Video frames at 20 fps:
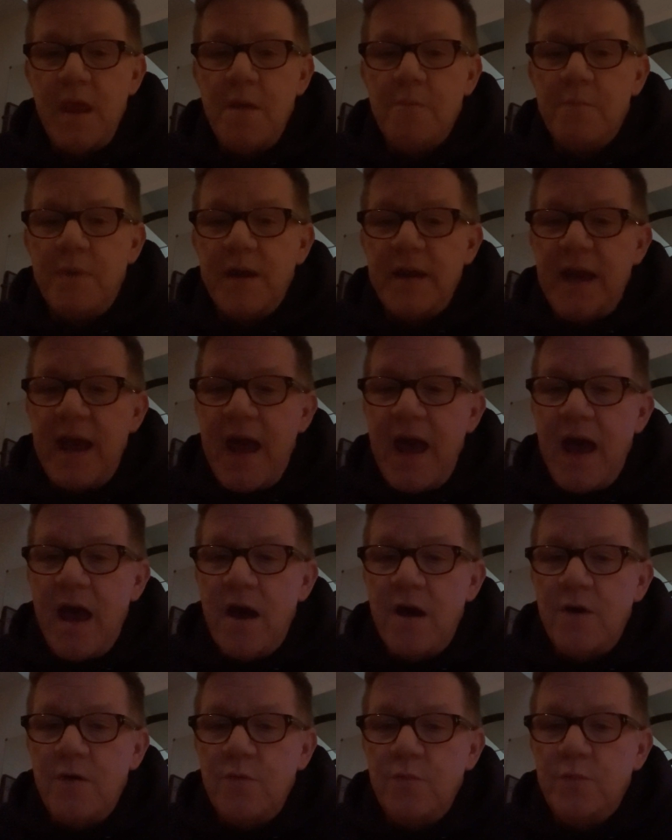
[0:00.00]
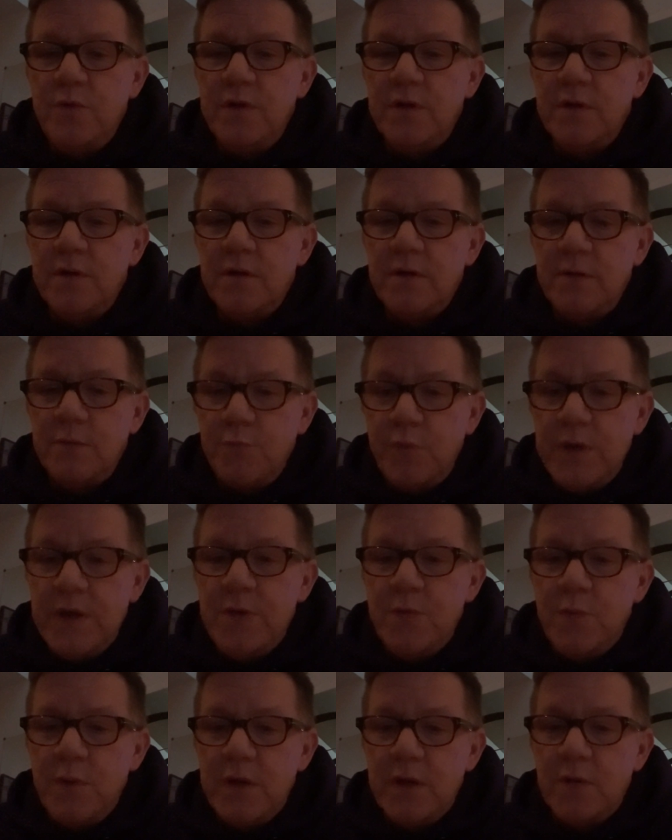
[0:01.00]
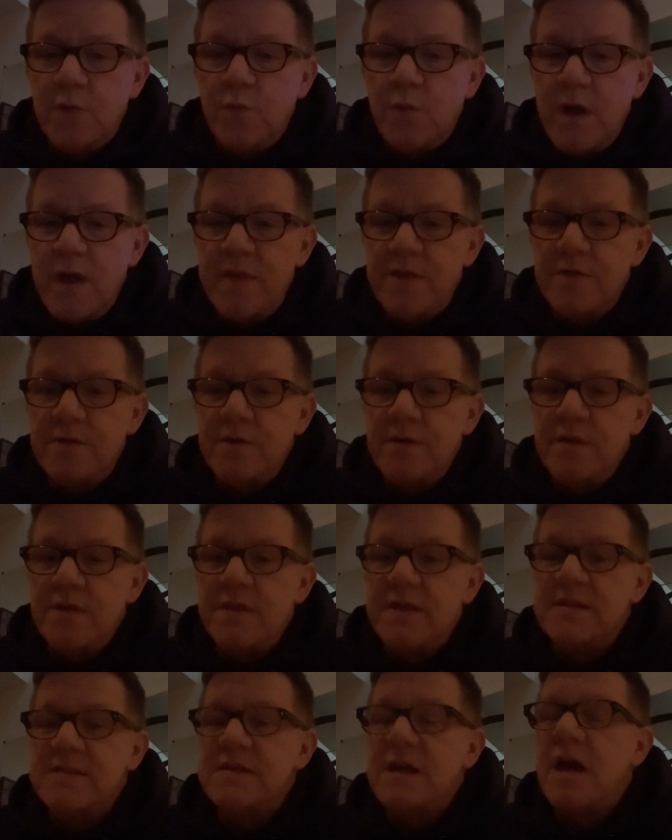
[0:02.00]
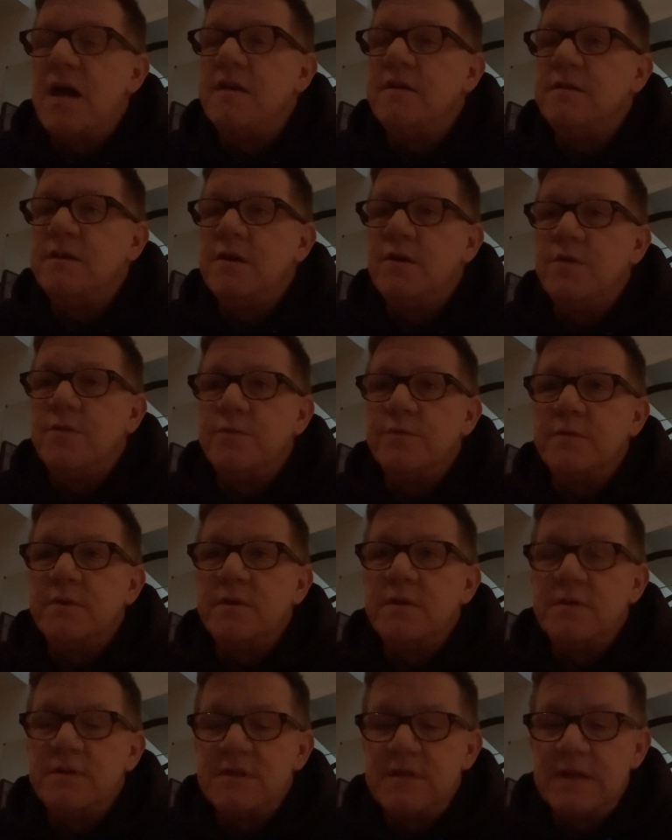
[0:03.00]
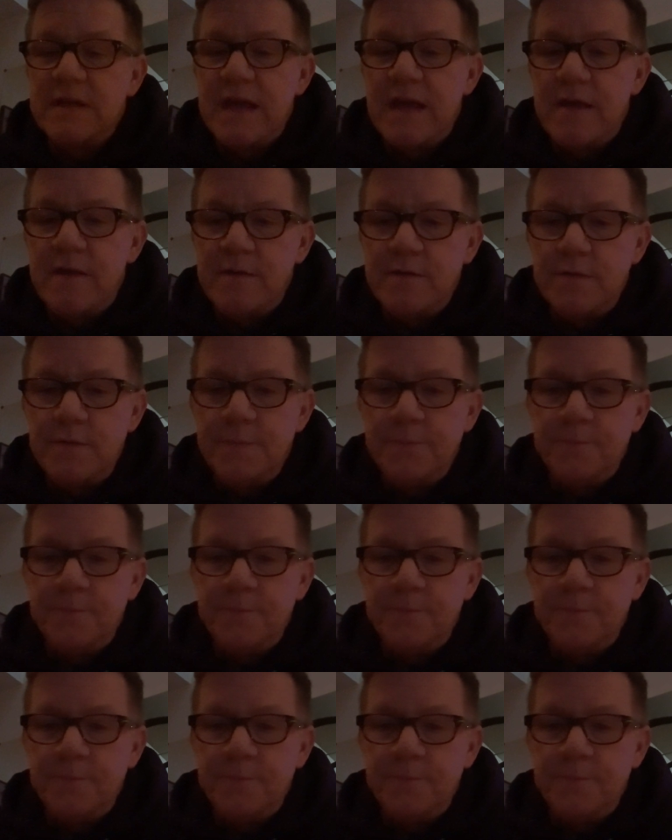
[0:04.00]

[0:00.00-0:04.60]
but how we will weather this unknown together.